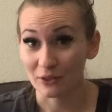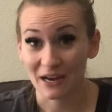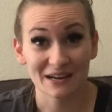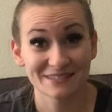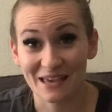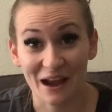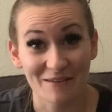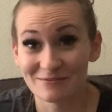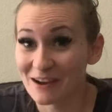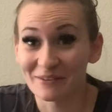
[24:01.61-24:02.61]
Like I said,
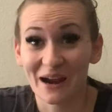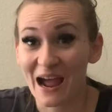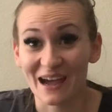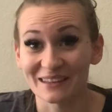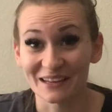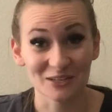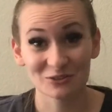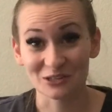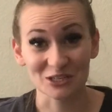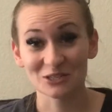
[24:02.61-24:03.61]
I've never had like a
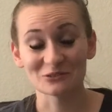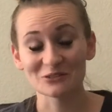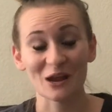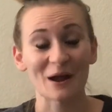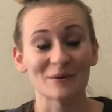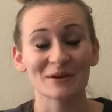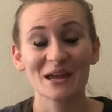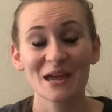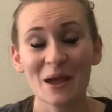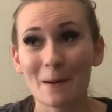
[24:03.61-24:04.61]
traditional job,
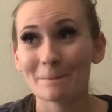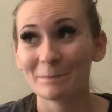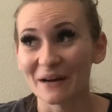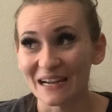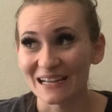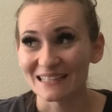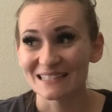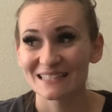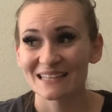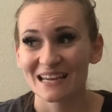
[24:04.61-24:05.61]
but
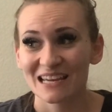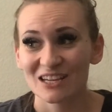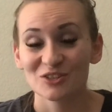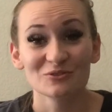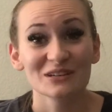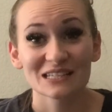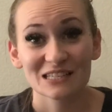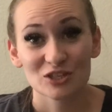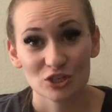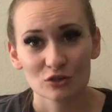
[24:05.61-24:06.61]
you get to
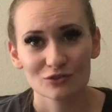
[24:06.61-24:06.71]
choose.